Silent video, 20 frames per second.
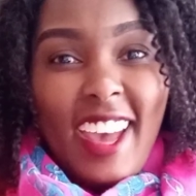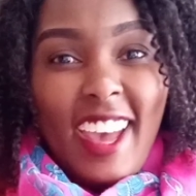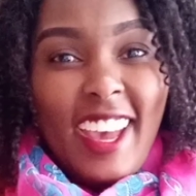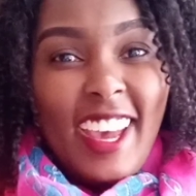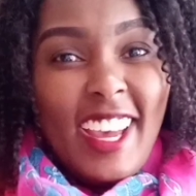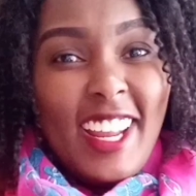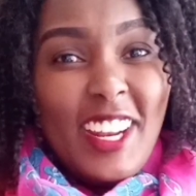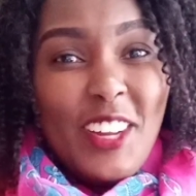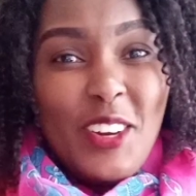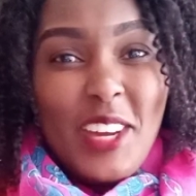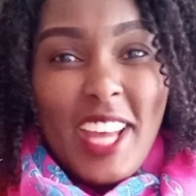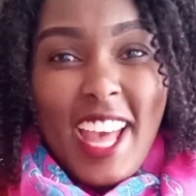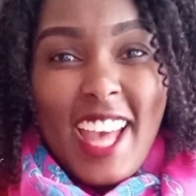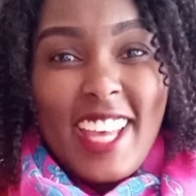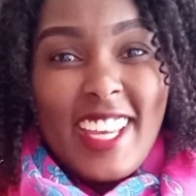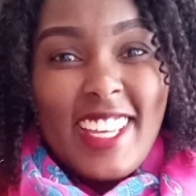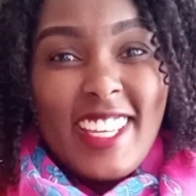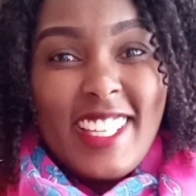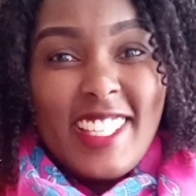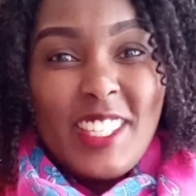Hello
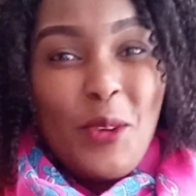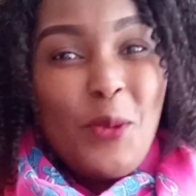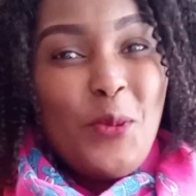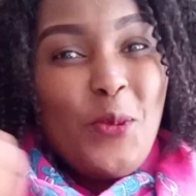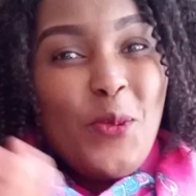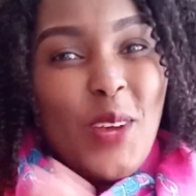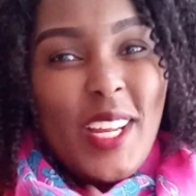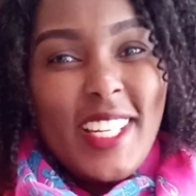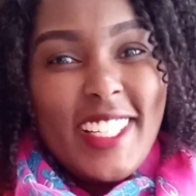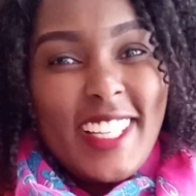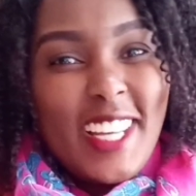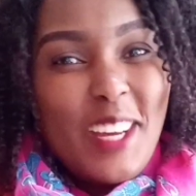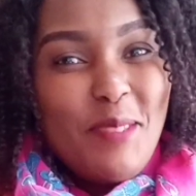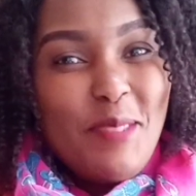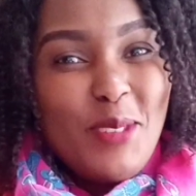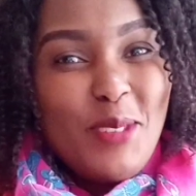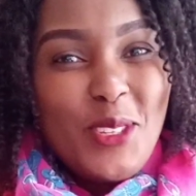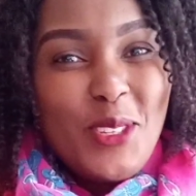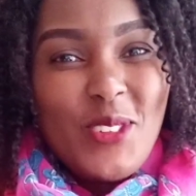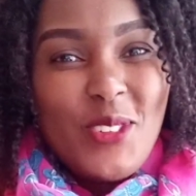guys,
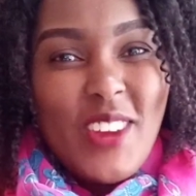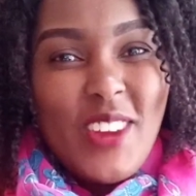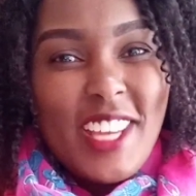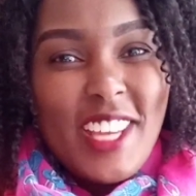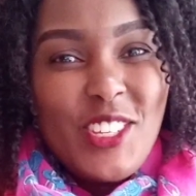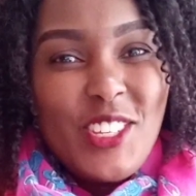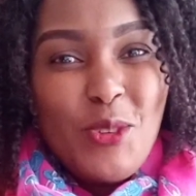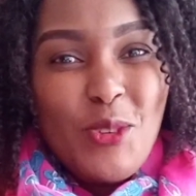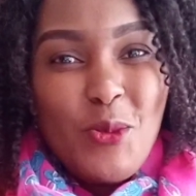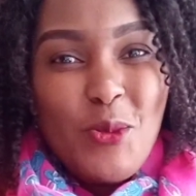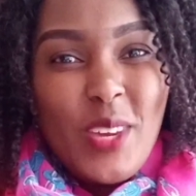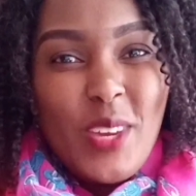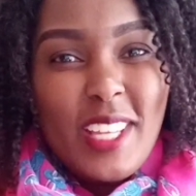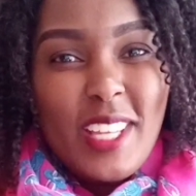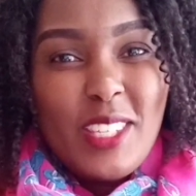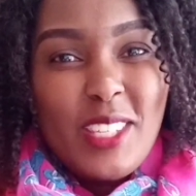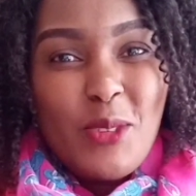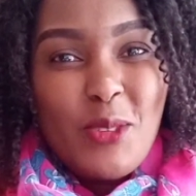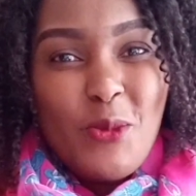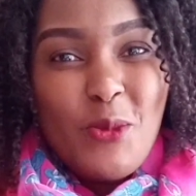welcome to Stretch
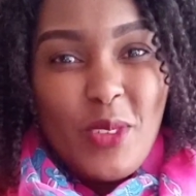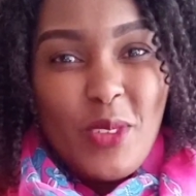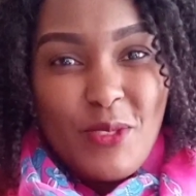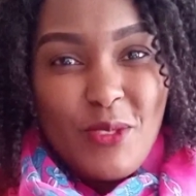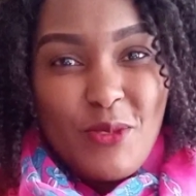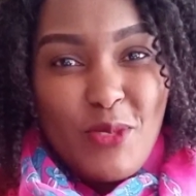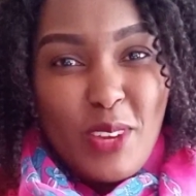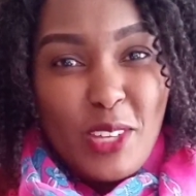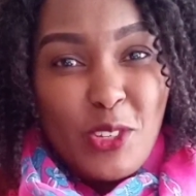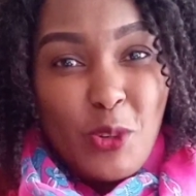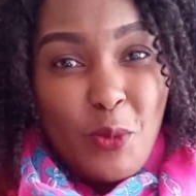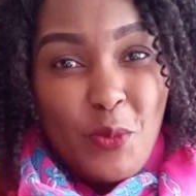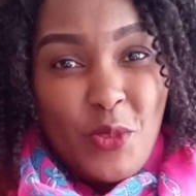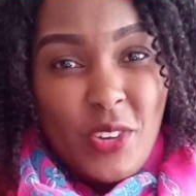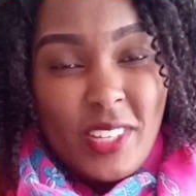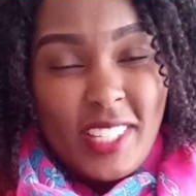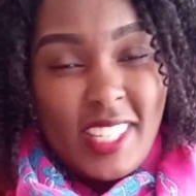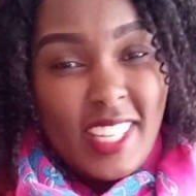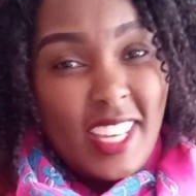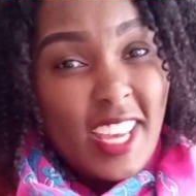Wings with Rachel
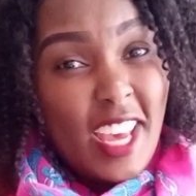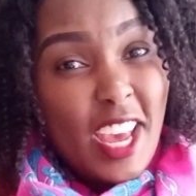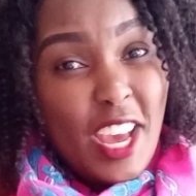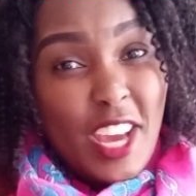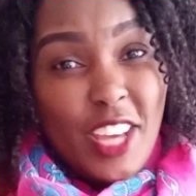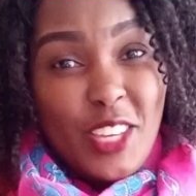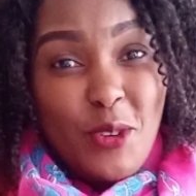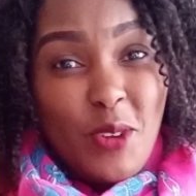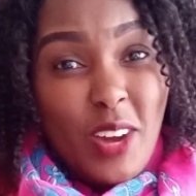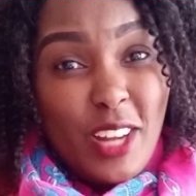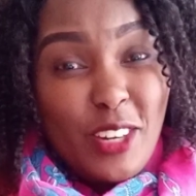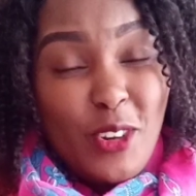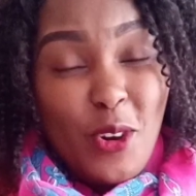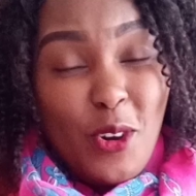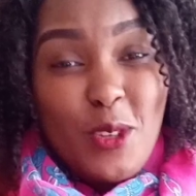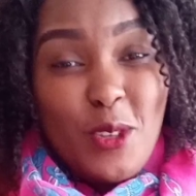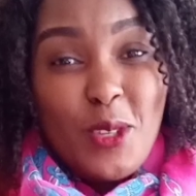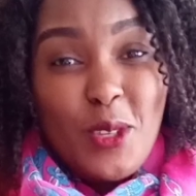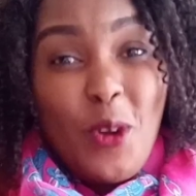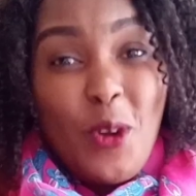Pretty. You can
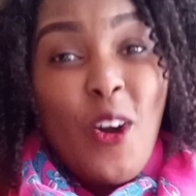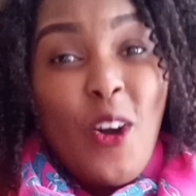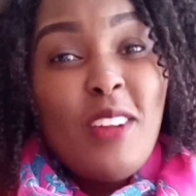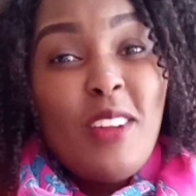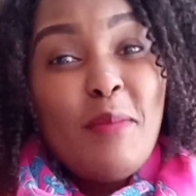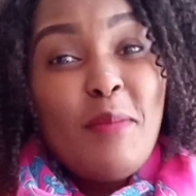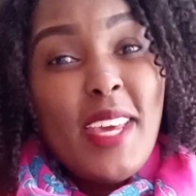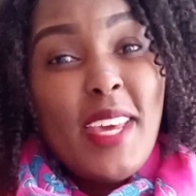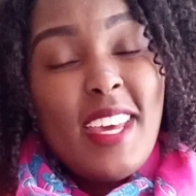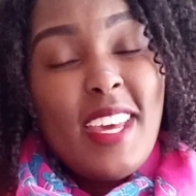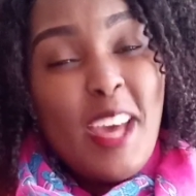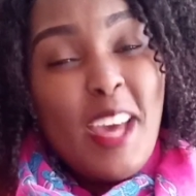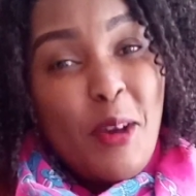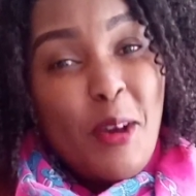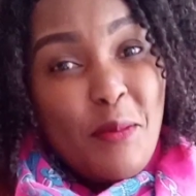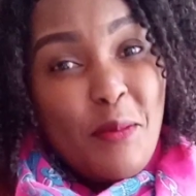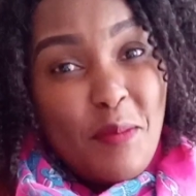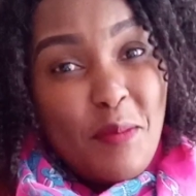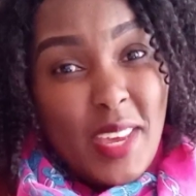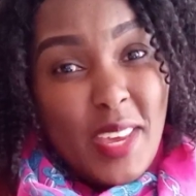also call me
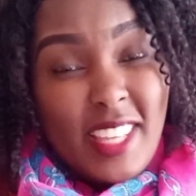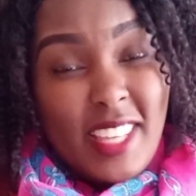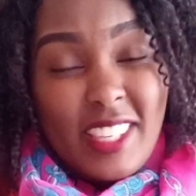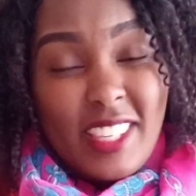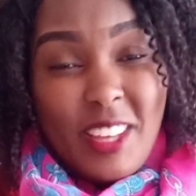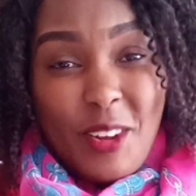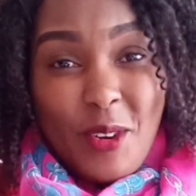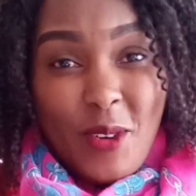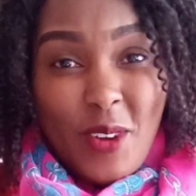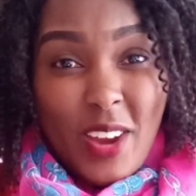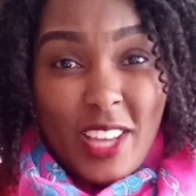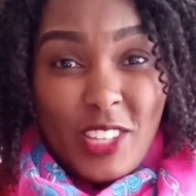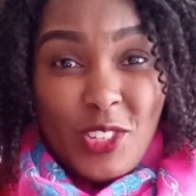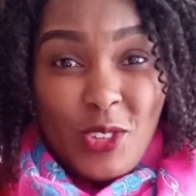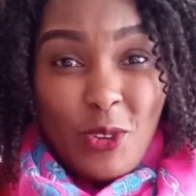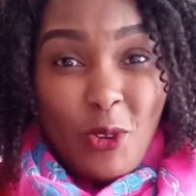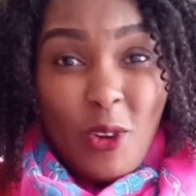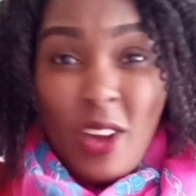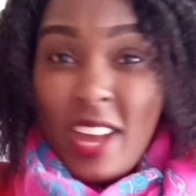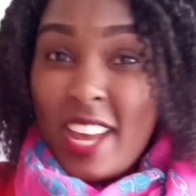Miss
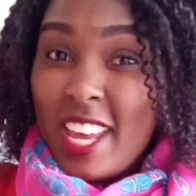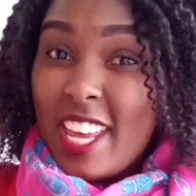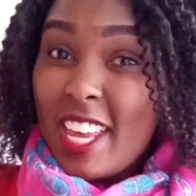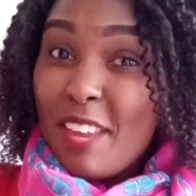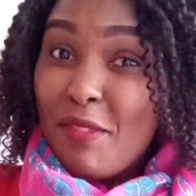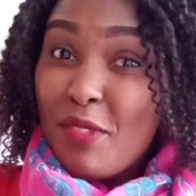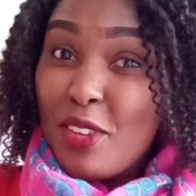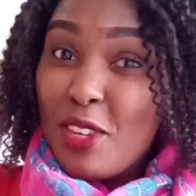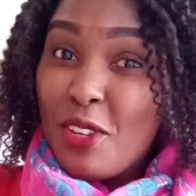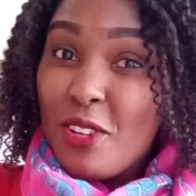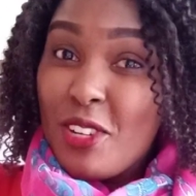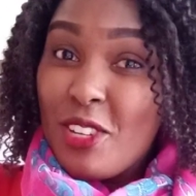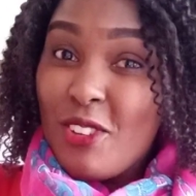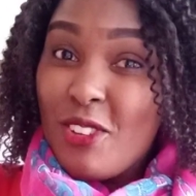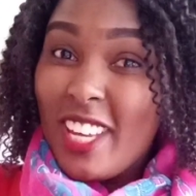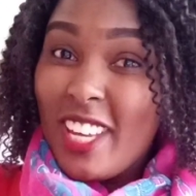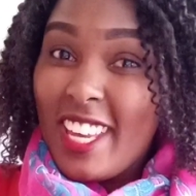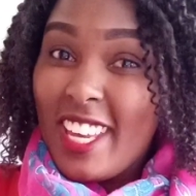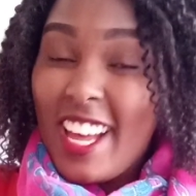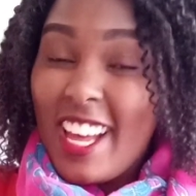Rachel. If you're new
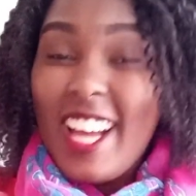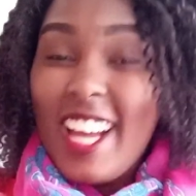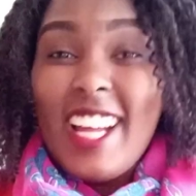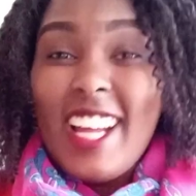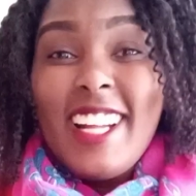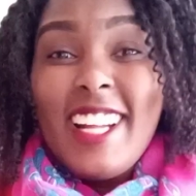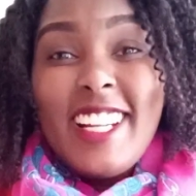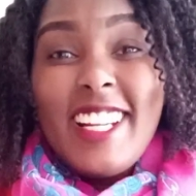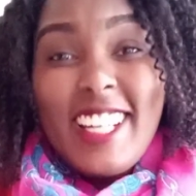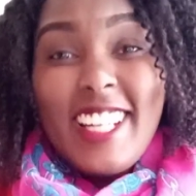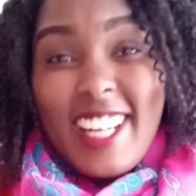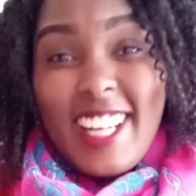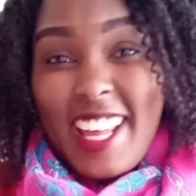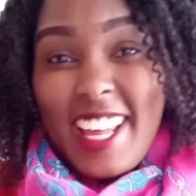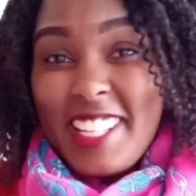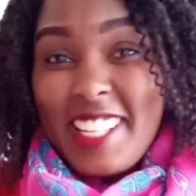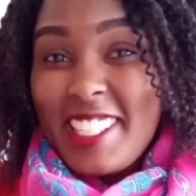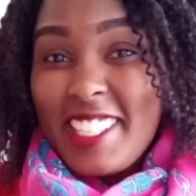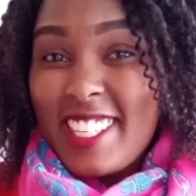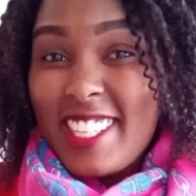here,
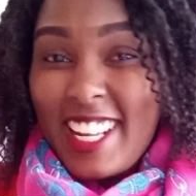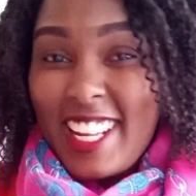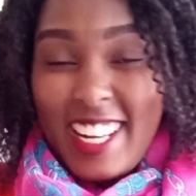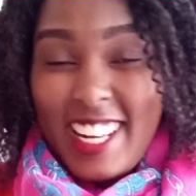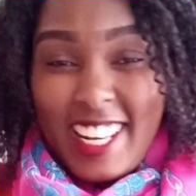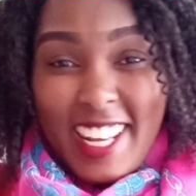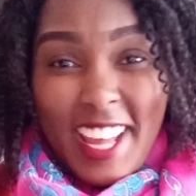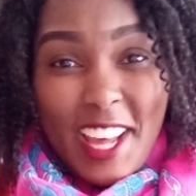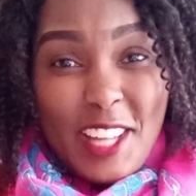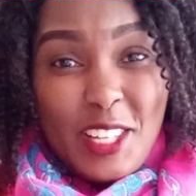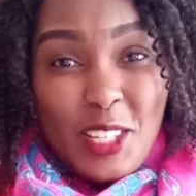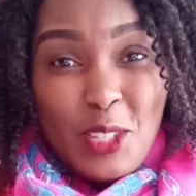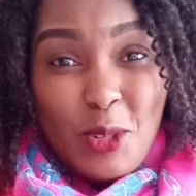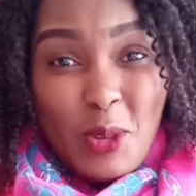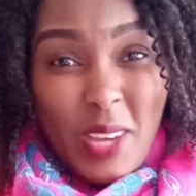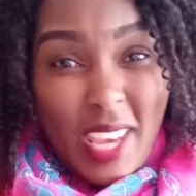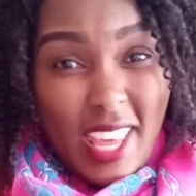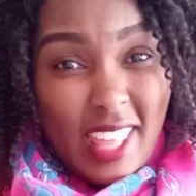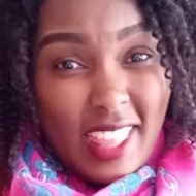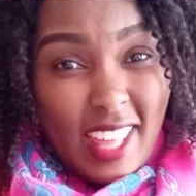let's learn
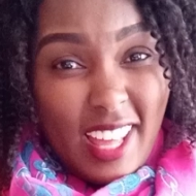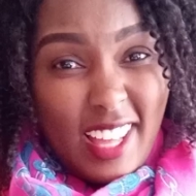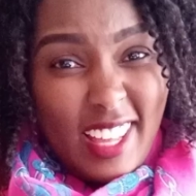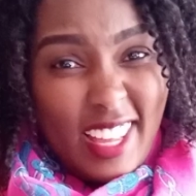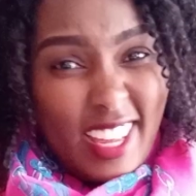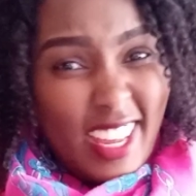together.